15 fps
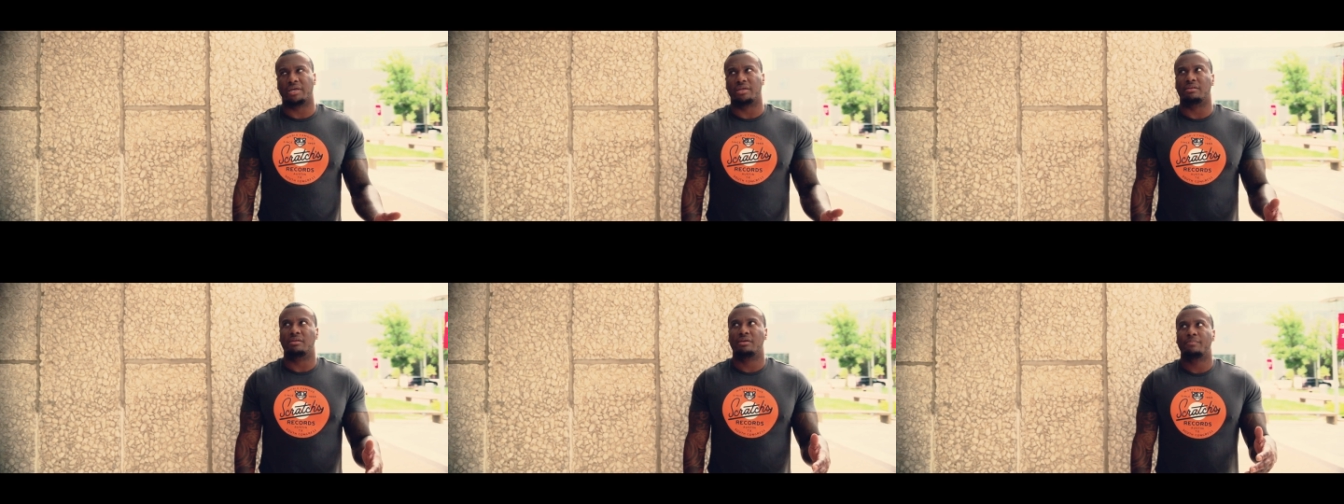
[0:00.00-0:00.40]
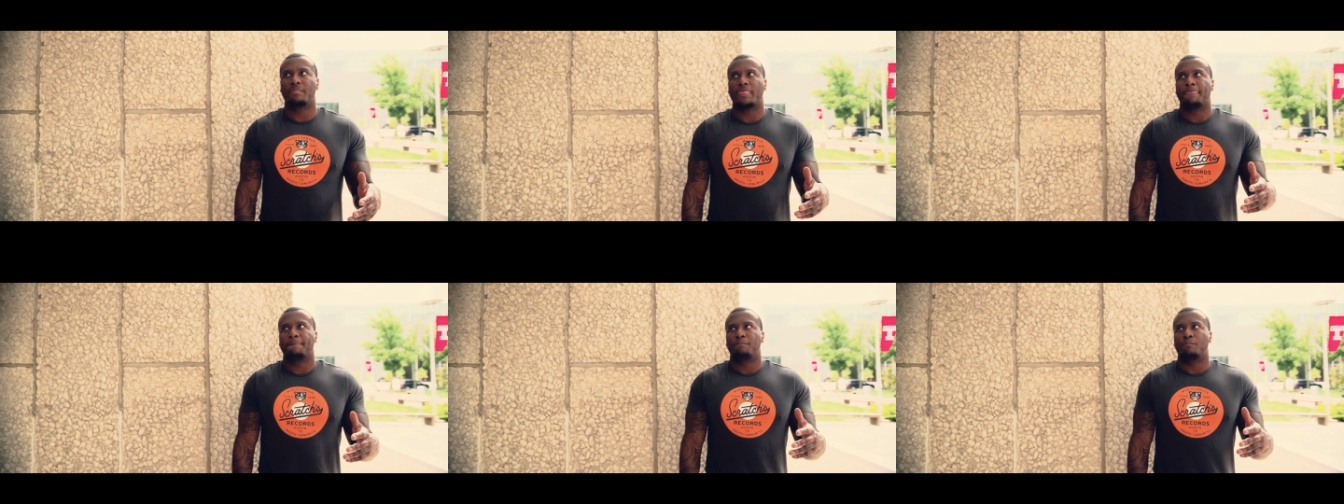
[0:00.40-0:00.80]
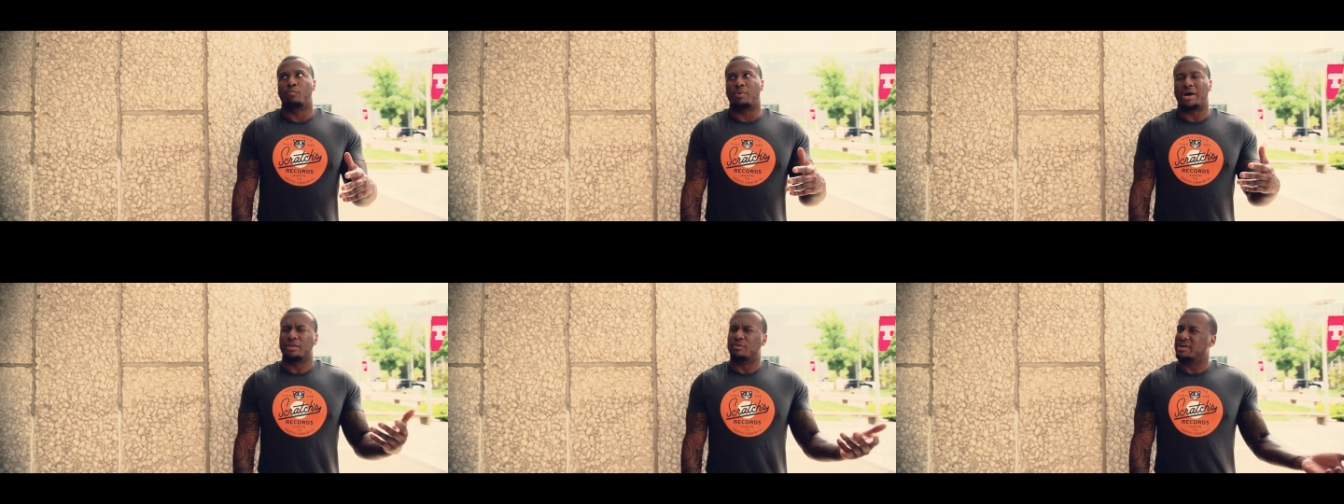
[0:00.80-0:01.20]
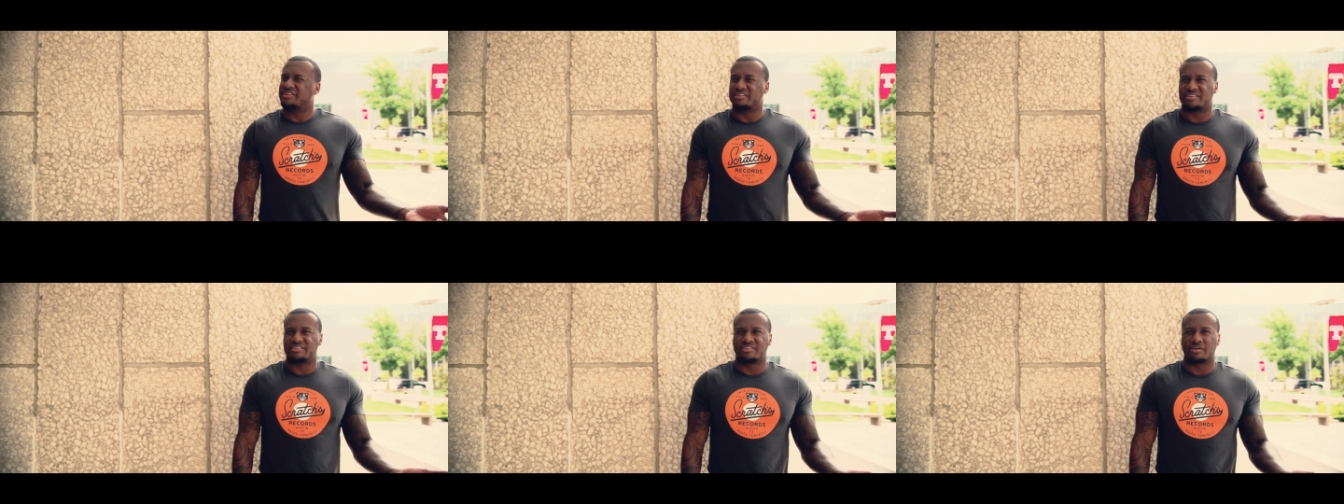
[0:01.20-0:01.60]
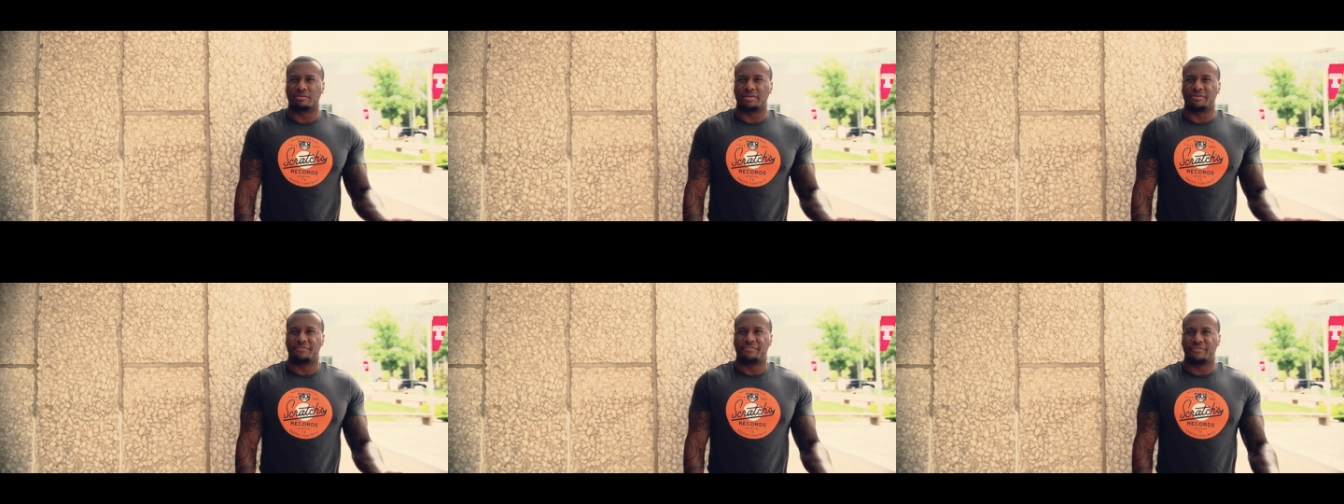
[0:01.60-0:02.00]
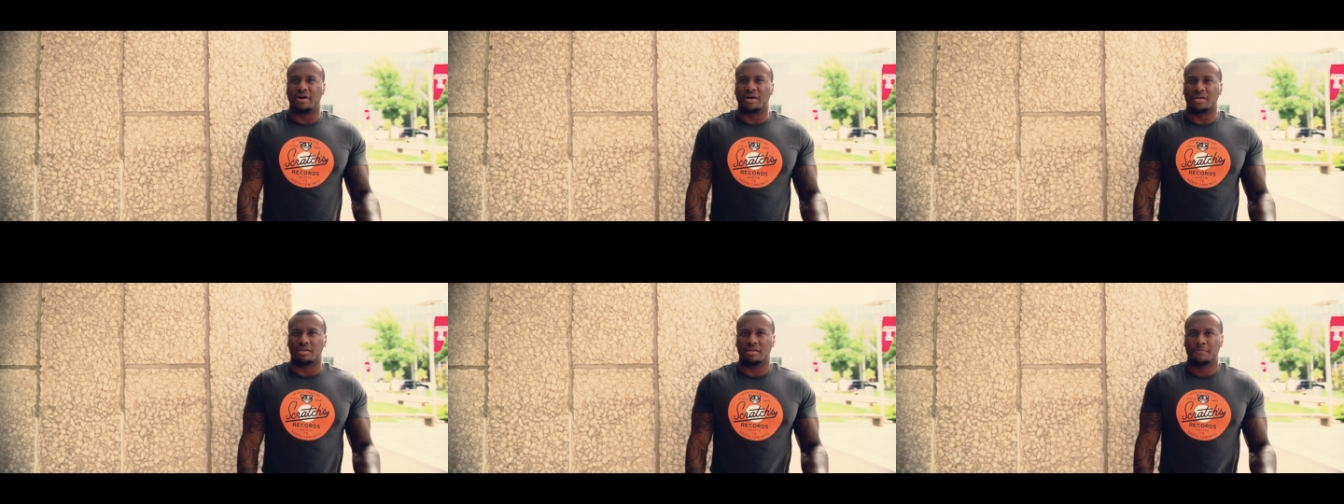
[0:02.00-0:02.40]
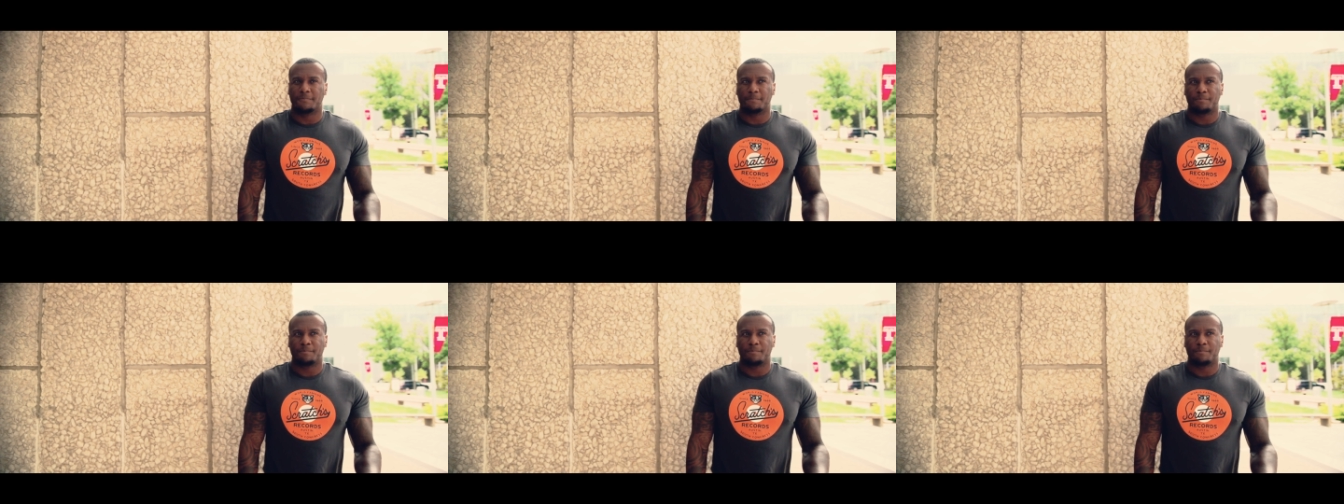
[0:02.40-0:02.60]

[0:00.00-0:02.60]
And while it wasn't necessarily fun,